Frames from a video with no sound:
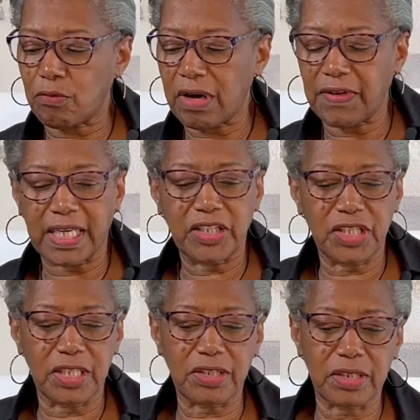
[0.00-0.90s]

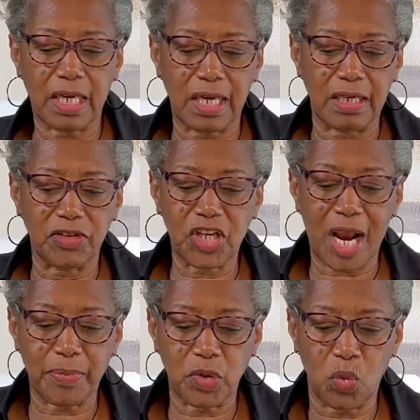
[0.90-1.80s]
Revelations uh,
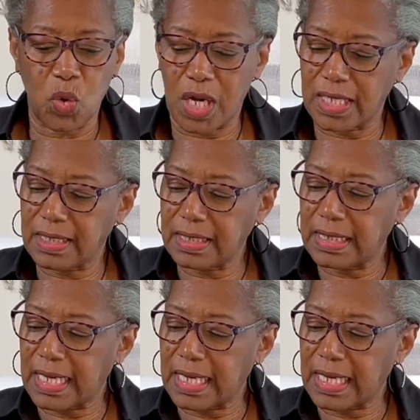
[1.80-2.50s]
chapter 1,